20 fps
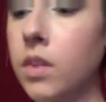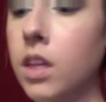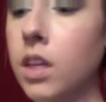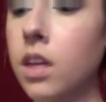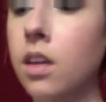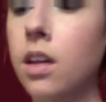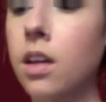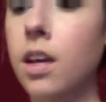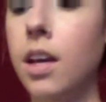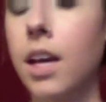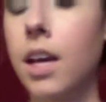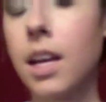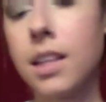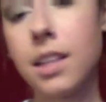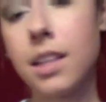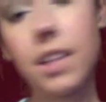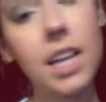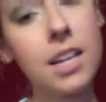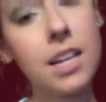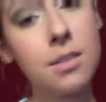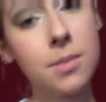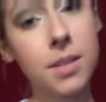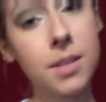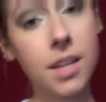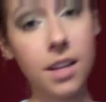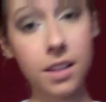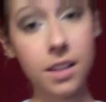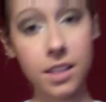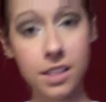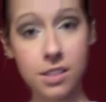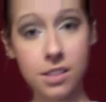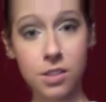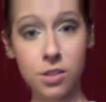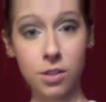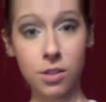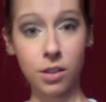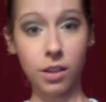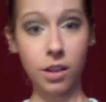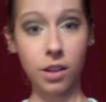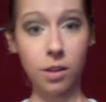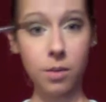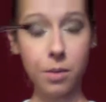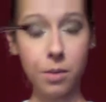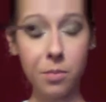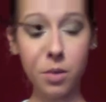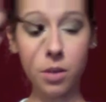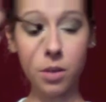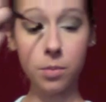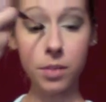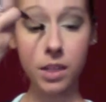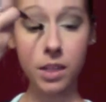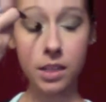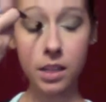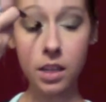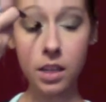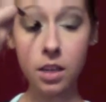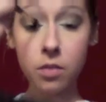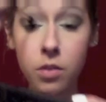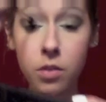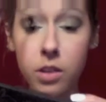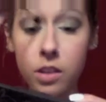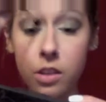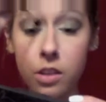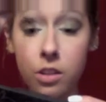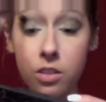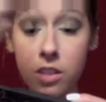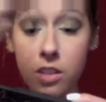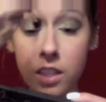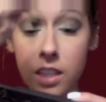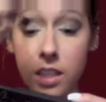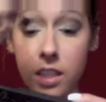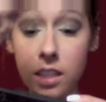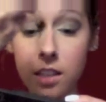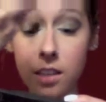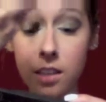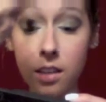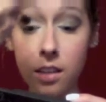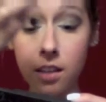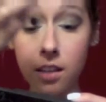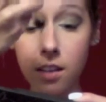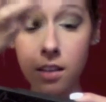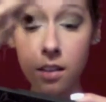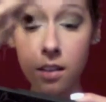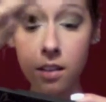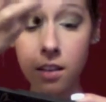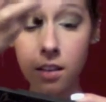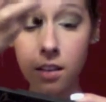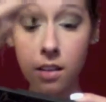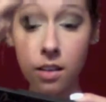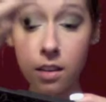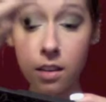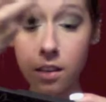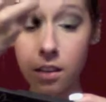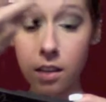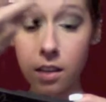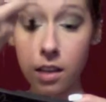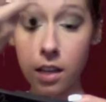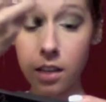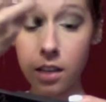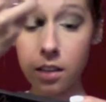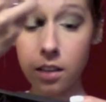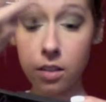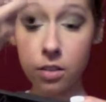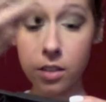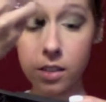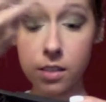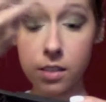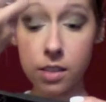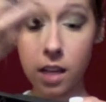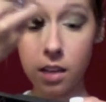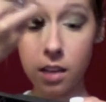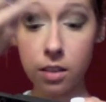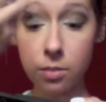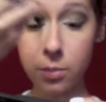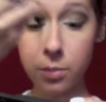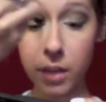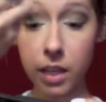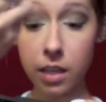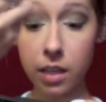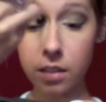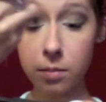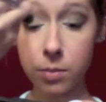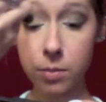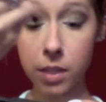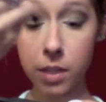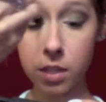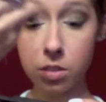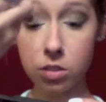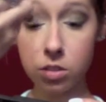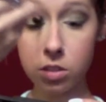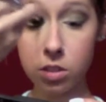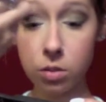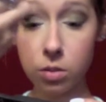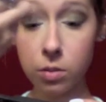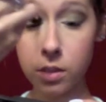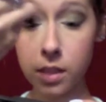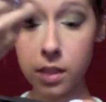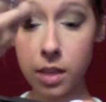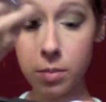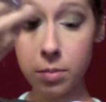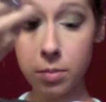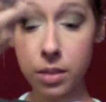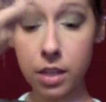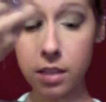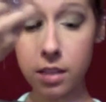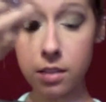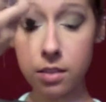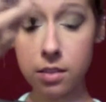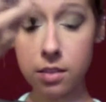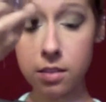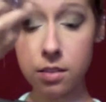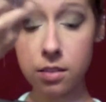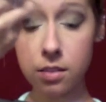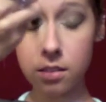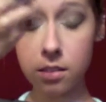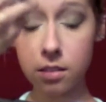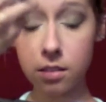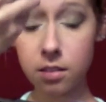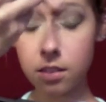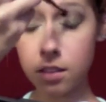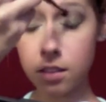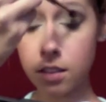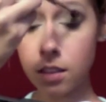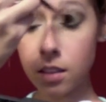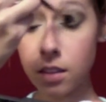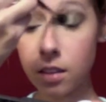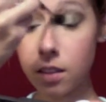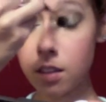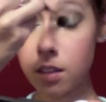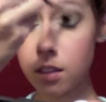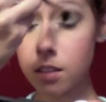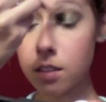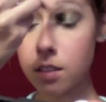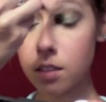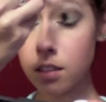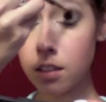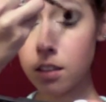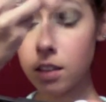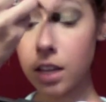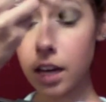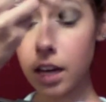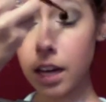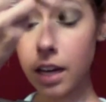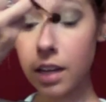And then last but not least, do a little bit more blending of where the green and the crease color meet, because you don't want that blunt line.